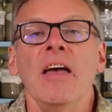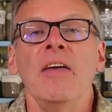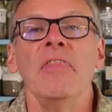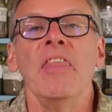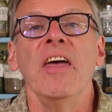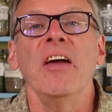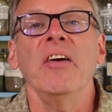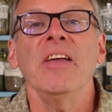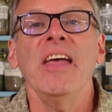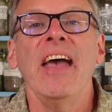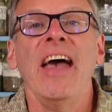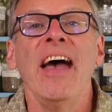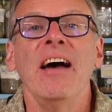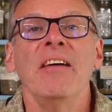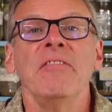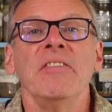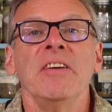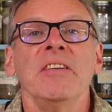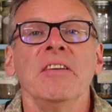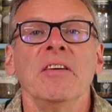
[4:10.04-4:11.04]
And there you
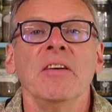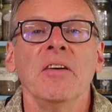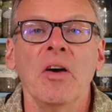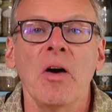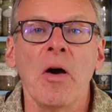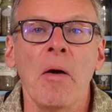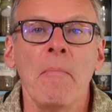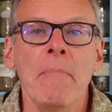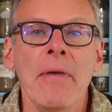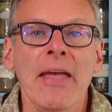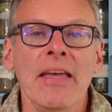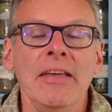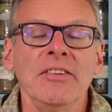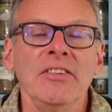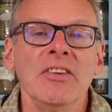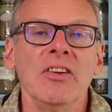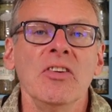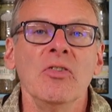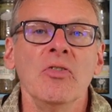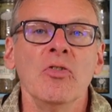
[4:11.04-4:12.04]
have it,
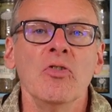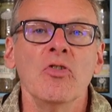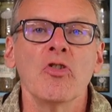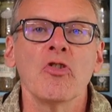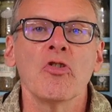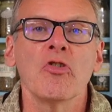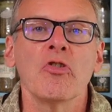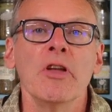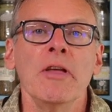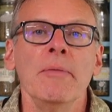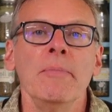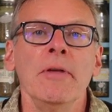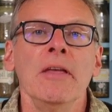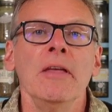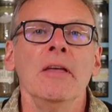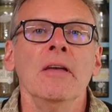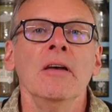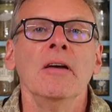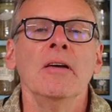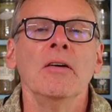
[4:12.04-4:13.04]
amazing,
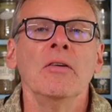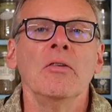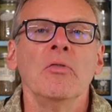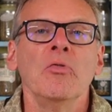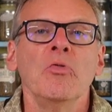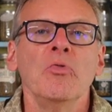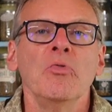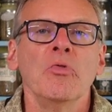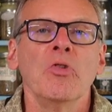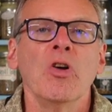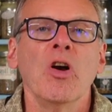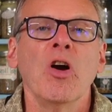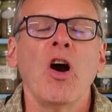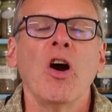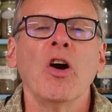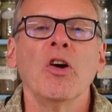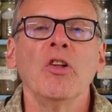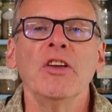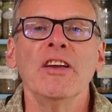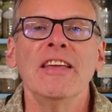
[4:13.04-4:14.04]
creamy,
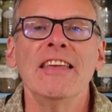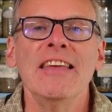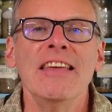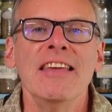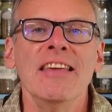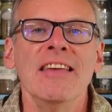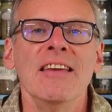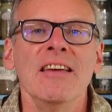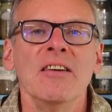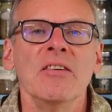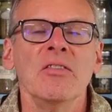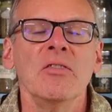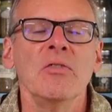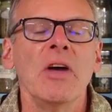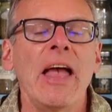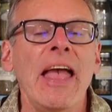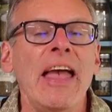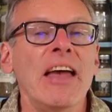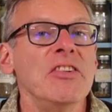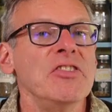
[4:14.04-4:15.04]
garlicky,
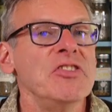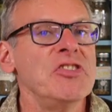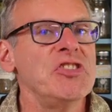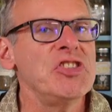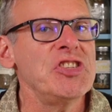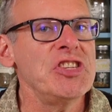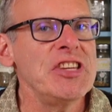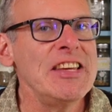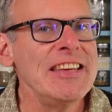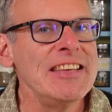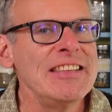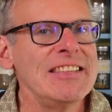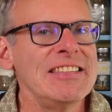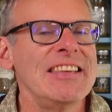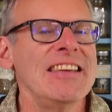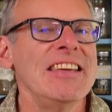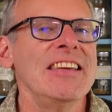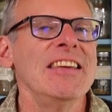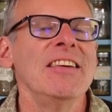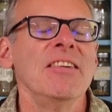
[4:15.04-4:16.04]
and
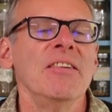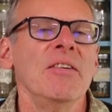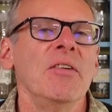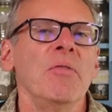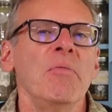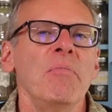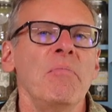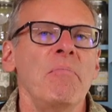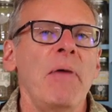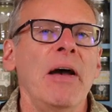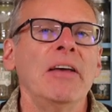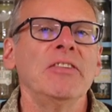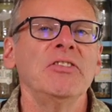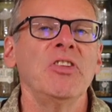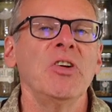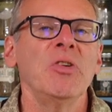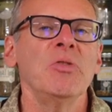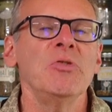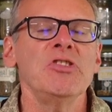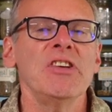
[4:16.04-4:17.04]
cheesy
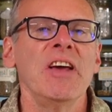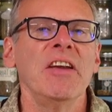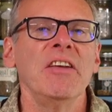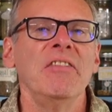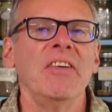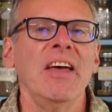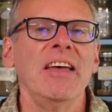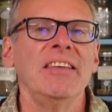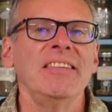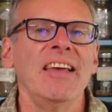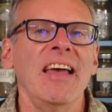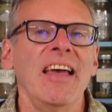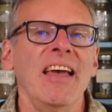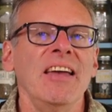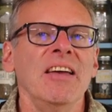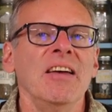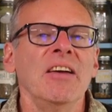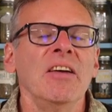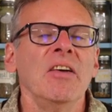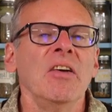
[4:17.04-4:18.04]
pesto Genovese, a
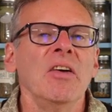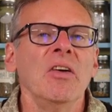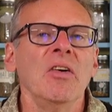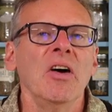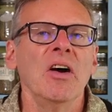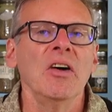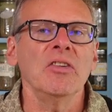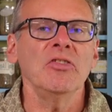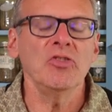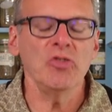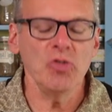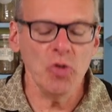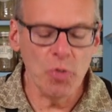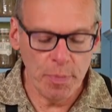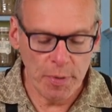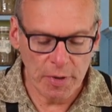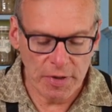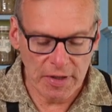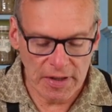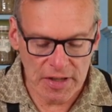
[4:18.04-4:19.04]

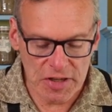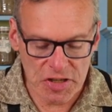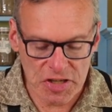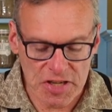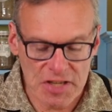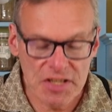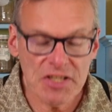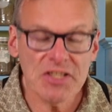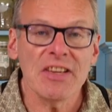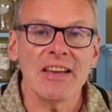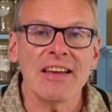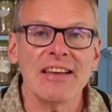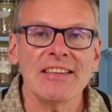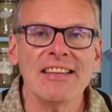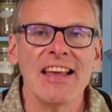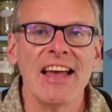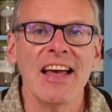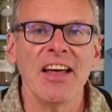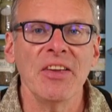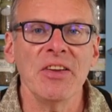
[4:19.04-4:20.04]
super delicious
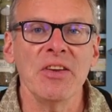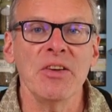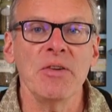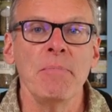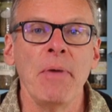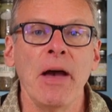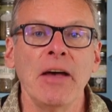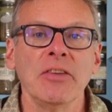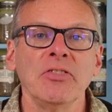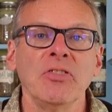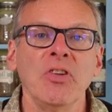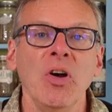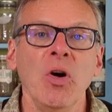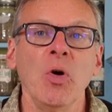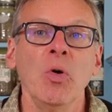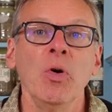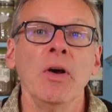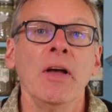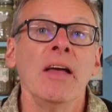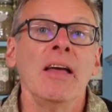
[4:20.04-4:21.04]
Italian
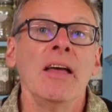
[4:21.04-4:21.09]
pesto.